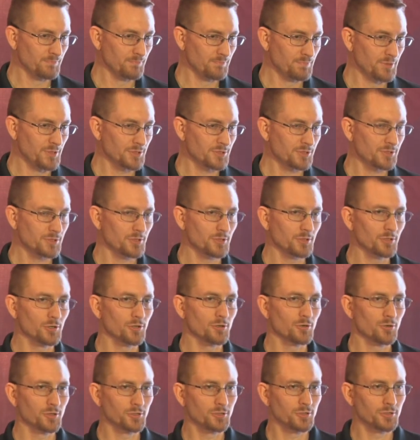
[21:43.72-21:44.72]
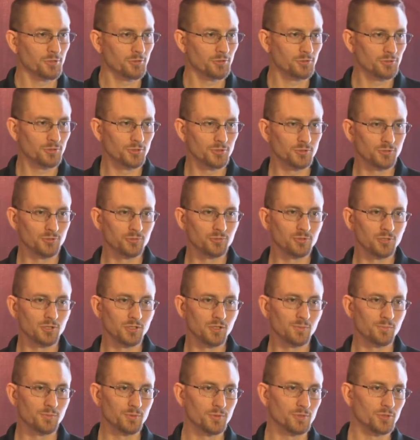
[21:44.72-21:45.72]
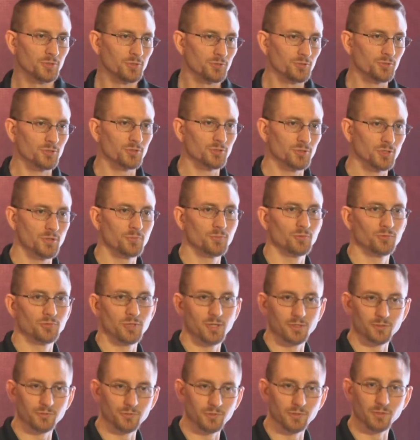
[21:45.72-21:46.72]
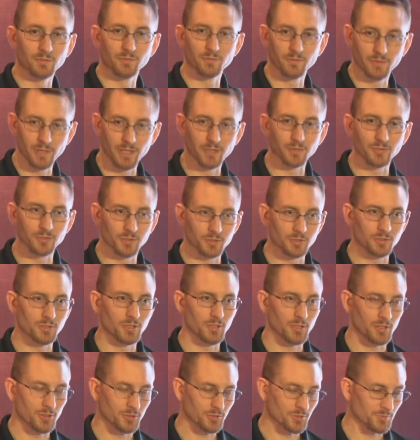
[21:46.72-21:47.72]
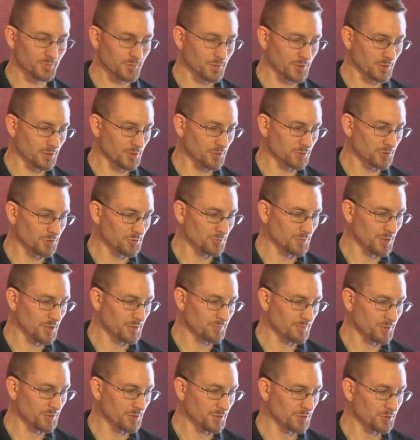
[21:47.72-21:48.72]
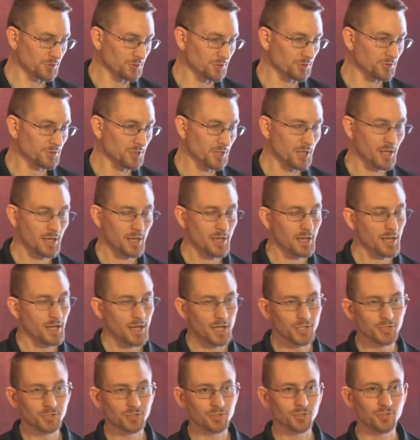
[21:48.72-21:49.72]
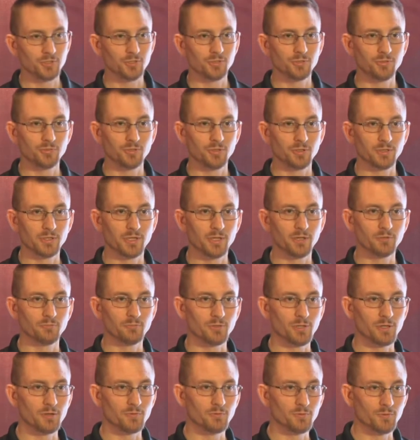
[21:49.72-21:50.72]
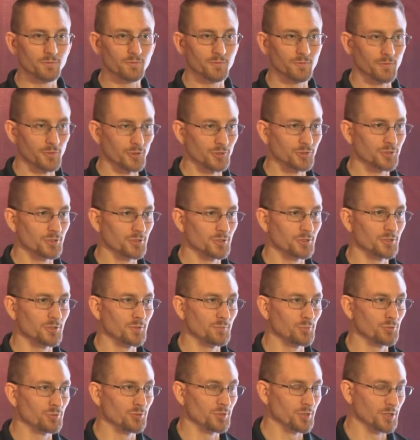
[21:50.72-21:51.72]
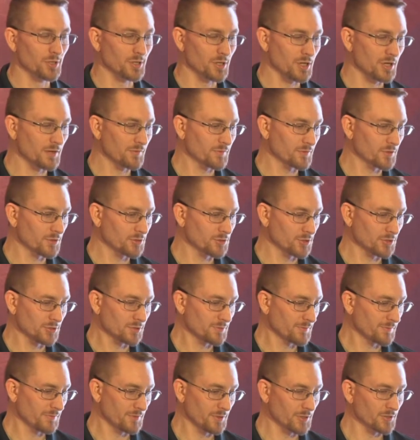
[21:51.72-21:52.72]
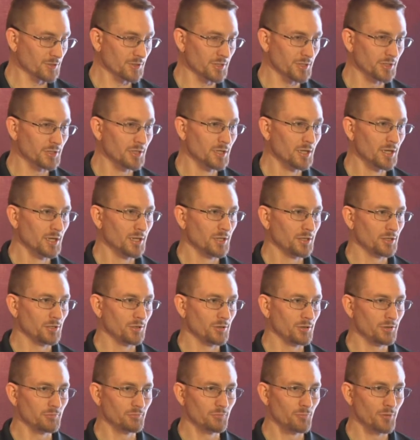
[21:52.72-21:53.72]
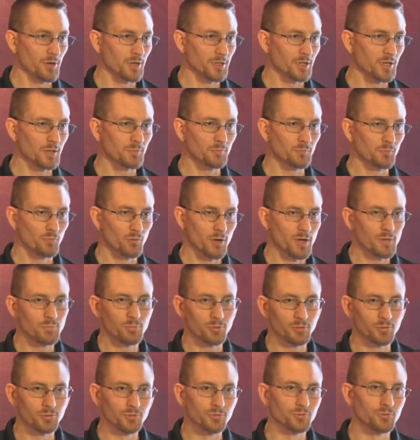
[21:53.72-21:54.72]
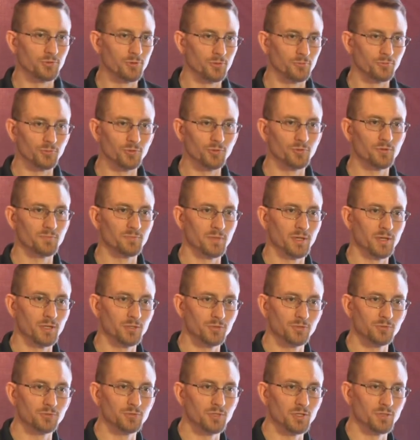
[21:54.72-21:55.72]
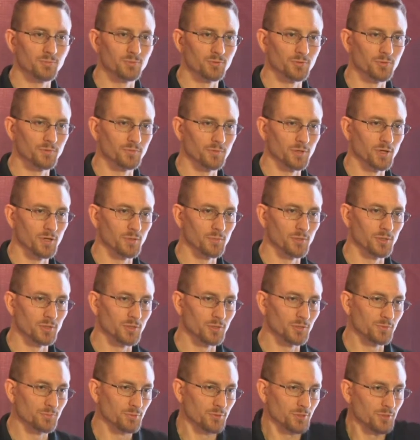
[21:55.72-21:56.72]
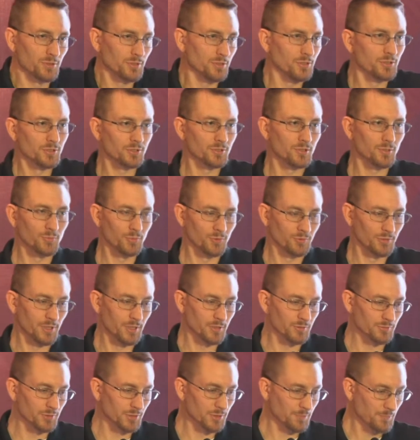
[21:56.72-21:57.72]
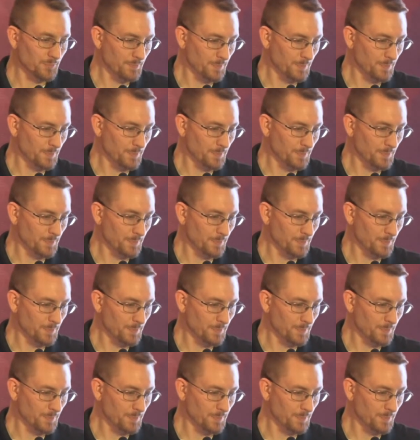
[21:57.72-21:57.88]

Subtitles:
bits that are going to go into Zookeeper into a subdirectory, if that's something that you might be into. I started doing that when I first started deploying Kafka, just figuring, why pollute the root of my Zookeeper environment? Let's put it in a subdirectory.